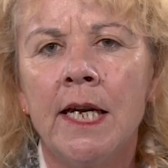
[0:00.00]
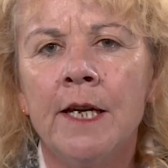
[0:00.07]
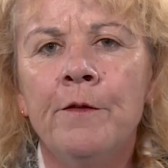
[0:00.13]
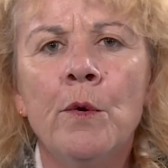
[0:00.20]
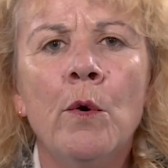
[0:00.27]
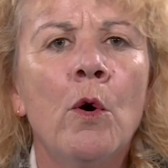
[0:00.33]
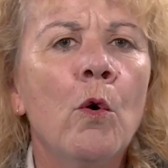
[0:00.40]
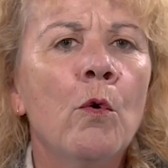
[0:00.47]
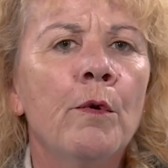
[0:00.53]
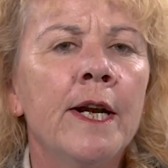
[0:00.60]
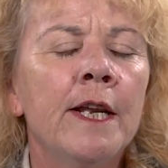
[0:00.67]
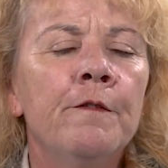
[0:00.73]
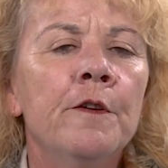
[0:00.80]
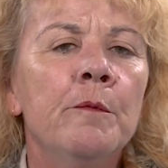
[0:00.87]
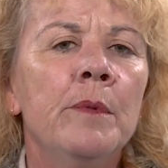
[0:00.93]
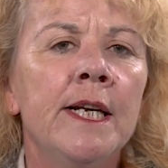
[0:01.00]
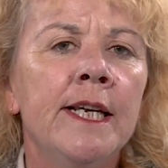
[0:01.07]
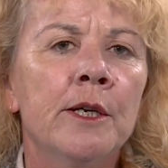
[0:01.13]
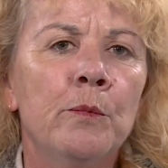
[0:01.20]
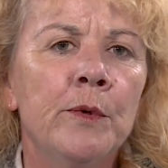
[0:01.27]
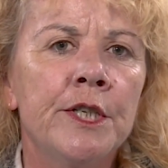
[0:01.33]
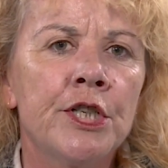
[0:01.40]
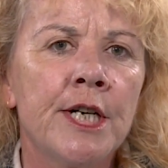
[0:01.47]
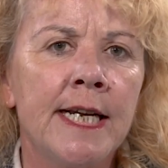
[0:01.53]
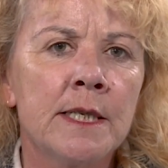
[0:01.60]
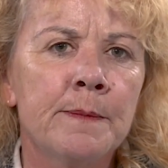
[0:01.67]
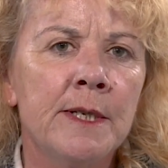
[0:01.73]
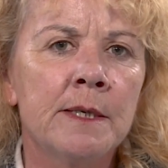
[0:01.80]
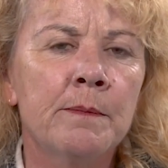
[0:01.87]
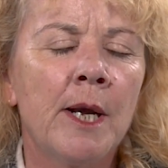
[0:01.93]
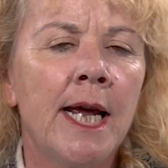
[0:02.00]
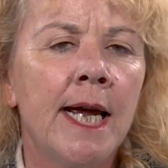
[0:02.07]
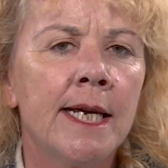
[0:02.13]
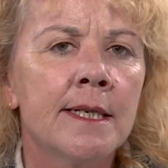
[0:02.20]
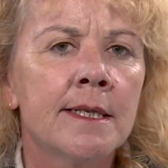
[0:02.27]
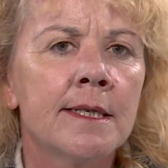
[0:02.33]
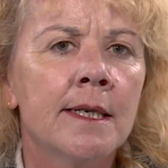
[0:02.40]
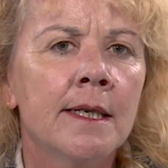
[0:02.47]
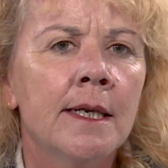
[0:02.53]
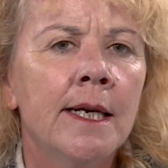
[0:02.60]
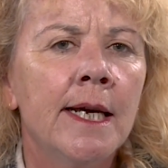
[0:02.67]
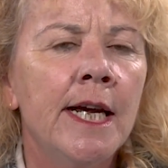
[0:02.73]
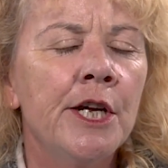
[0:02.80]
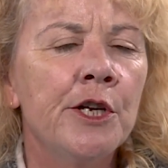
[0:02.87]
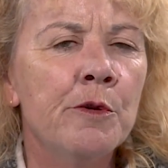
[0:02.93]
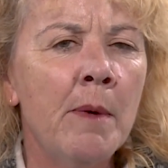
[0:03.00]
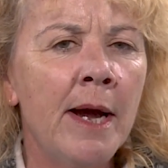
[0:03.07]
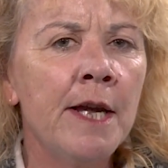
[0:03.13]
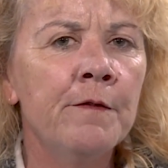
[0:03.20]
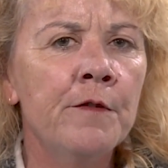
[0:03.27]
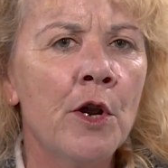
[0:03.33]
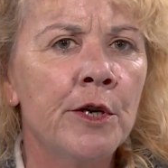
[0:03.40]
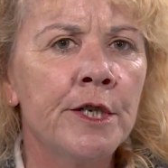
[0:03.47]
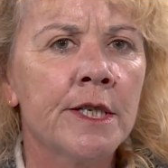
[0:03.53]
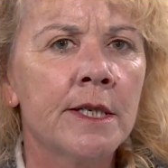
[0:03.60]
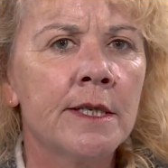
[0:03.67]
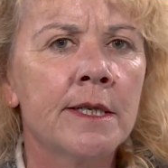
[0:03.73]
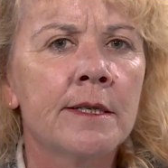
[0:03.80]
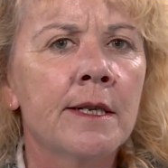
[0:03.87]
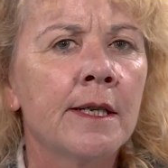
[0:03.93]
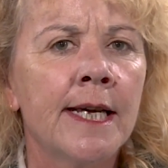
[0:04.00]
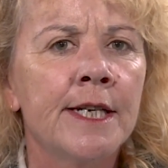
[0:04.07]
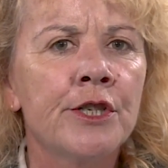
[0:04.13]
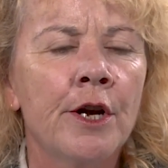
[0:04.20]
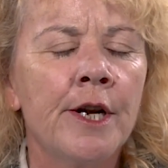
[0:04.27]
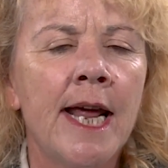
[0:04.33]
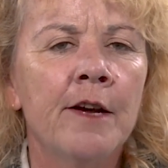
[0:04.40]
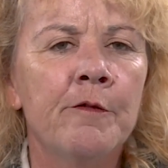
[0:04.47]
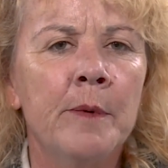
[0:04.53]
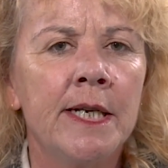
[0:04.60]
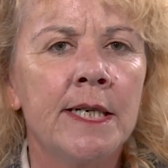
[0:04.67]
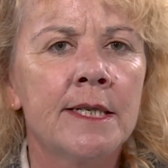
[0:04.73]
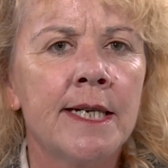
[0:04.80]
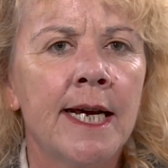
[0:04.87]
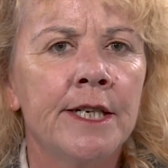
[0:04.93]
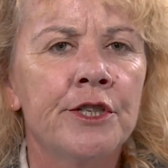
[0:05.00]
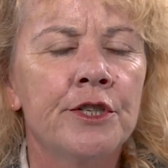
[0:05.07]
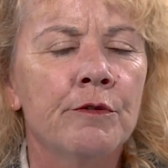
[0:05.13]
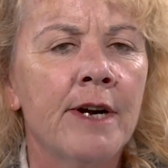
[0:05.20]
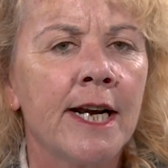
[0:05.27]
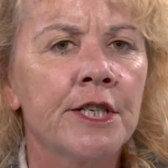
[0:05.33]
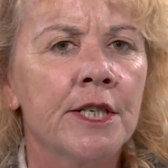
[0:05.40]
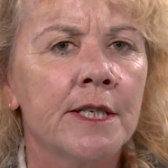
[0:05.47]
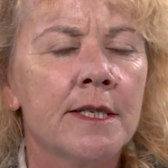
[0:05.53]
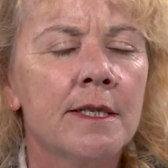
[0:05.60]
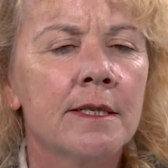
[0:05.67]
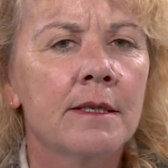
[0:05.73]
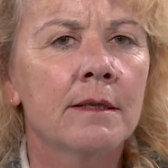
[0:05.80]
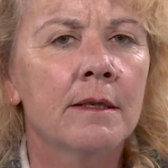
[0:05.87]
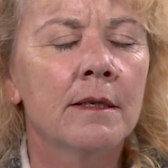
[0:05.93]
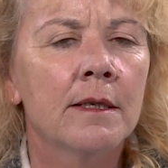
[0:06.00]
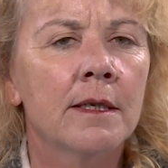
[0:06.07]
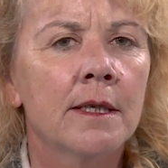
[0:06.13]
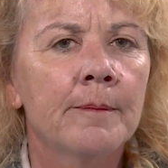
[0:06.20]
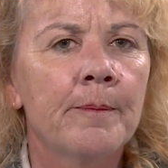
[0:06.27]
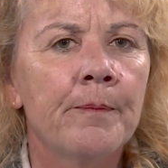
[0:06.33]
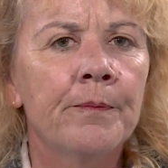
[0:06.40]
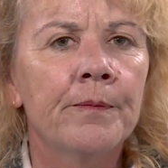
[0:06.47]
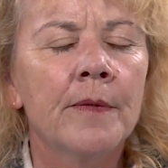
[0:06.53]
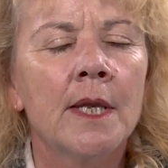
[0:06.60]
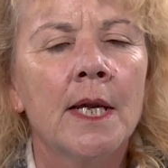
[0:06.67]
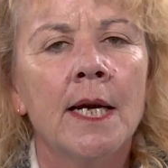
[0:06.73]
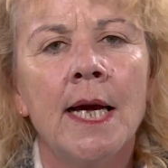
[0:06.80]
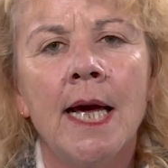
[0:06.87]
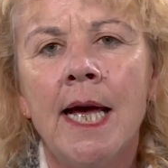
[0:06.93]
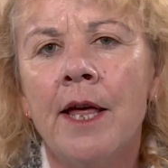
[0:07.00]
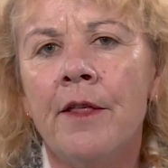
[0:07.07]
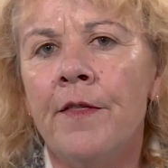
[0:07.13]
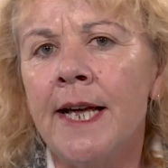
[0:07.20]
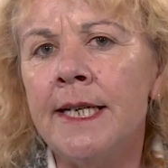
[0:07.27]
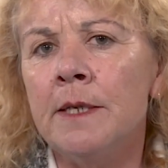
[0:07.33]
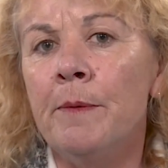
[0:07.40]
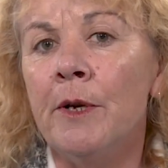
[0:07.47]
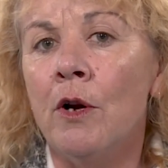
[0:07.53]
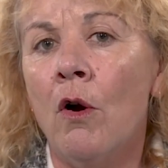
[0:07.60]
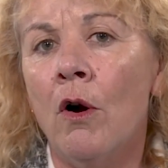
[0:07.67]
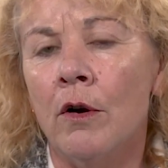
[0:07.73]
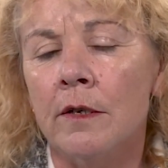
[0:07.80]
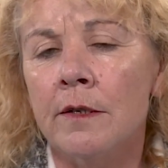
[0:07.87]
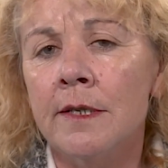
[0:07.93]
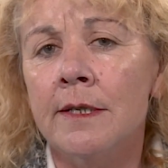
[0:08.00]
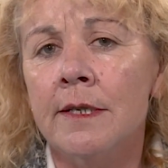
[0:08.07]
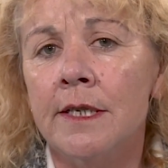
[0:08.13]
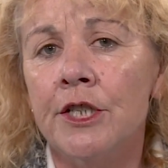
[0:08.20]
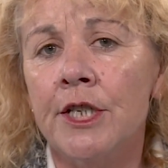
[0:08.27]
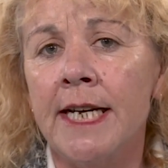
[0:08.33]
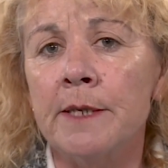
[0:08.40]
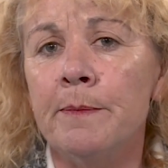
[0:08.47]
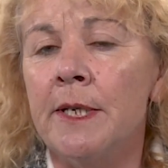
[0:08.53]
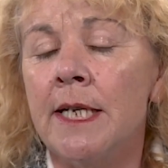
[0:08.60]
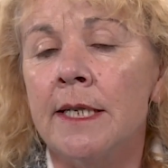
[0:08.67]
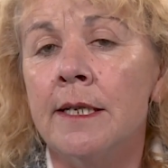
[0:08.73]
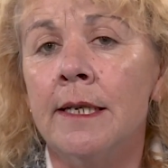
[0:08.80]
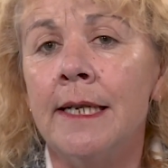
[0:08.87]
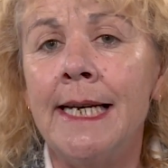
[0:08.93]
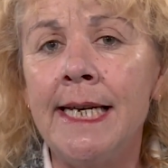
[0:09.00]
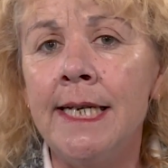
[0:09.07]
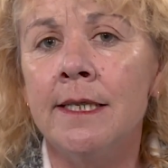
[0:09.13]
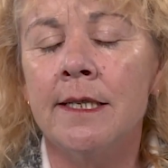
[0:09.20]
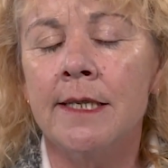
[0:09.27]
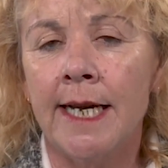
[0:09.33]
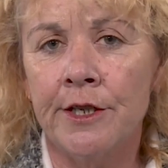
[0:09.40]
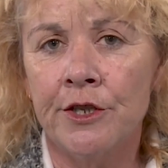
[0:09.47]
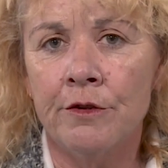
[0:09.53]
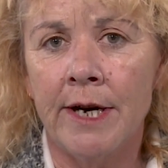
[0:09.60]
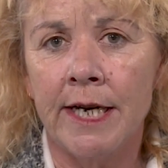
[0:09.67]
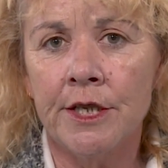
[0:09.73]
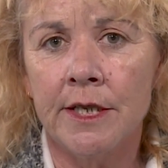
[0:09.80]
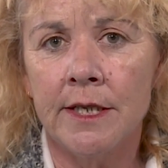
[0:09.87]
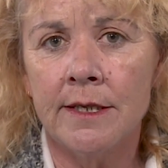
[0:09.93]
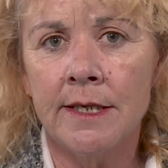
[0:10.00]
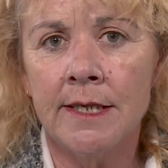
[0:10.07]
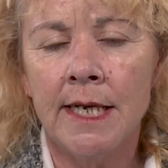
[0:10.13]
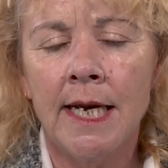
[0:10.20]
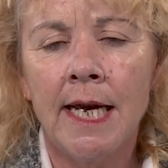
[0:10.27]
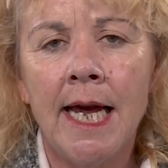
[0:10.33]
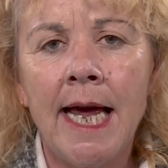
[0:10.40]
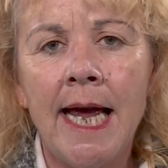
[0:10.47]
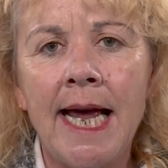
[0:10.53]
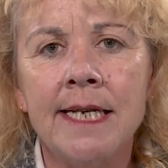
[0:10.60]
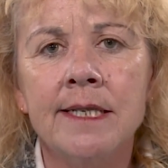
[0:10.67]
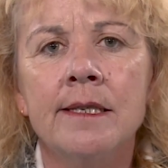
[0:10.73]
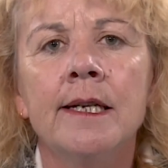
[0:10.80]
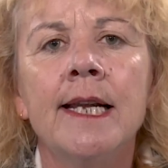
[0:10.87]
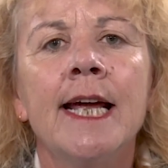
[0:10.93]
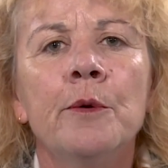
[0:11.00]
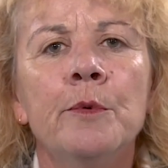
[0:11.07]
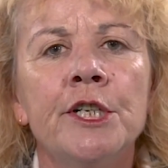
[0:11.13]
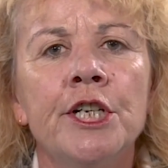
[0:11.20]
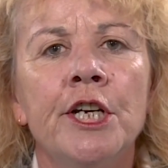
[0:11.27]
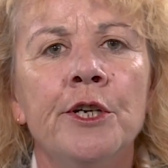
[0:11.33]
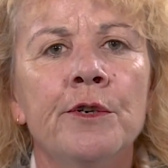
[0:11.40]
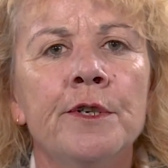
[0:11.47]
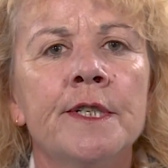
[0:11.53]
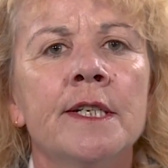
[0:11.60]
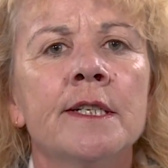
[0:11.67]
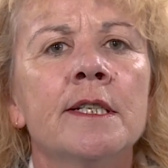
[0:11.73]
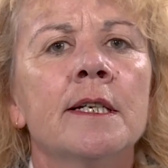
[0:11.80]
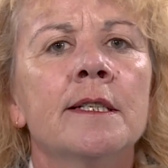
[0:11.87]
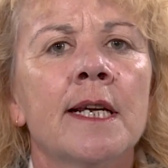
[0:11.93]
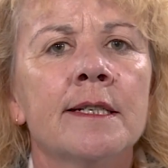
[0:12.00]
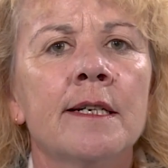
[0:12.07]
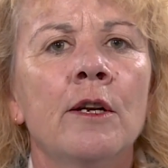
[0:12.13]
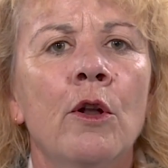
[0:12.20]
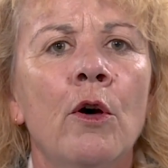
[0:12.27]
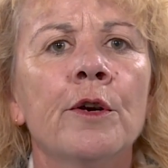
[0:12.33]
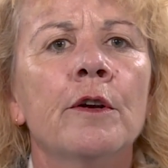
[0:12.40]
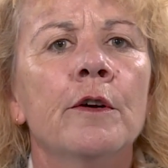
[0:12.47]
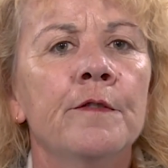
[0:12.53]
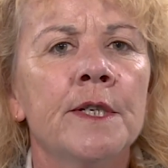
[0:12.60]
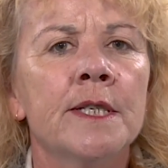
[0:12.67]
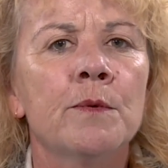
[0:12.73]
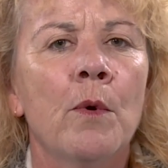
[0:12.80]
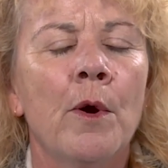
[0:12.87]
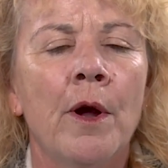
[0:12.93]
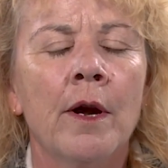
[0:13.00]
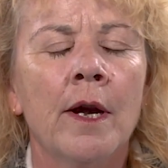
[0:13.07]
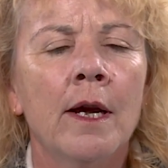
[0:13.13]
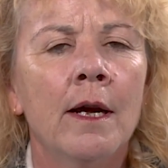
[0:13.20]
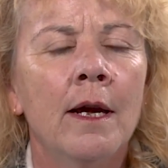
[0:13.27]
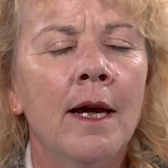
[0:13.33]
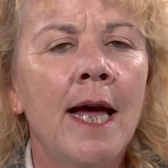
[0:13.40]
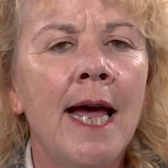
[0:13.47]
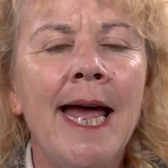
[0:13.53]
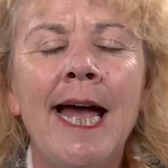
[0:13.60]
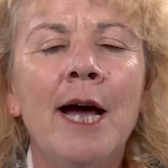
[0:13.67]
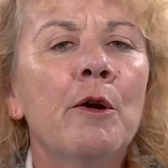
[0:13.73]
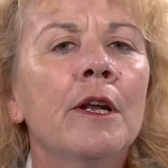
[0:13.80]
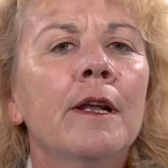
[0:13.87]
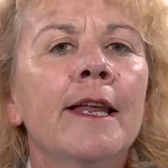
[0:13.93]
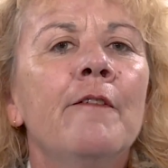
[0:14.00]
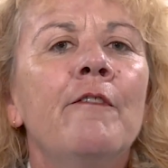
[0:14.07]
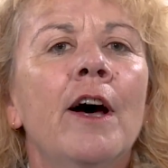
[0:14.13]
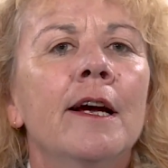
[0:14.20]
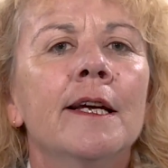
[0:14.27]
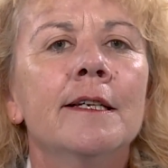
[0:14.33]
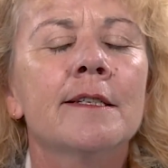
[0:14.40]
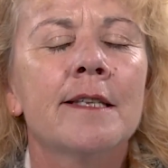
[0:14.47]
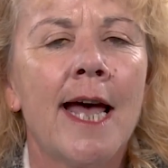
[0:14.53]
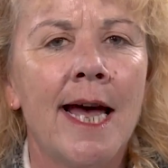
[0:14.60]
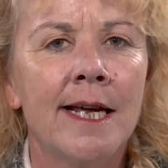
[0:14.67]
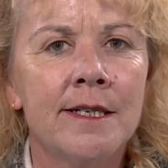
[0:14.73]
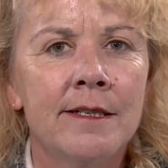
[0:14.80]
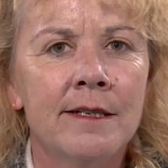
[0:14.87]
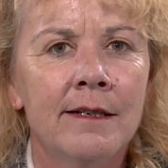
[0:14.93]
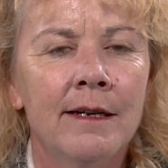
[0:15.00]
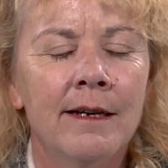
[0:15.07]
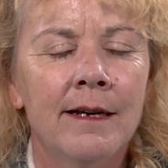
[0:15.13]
If you are already familiar with Shakespeare's plays, you may have noticed that they don't have many stage directions. That's because Shakespeare doesn't need stage directions, as the language he uses does a lot of this work. How clever is that?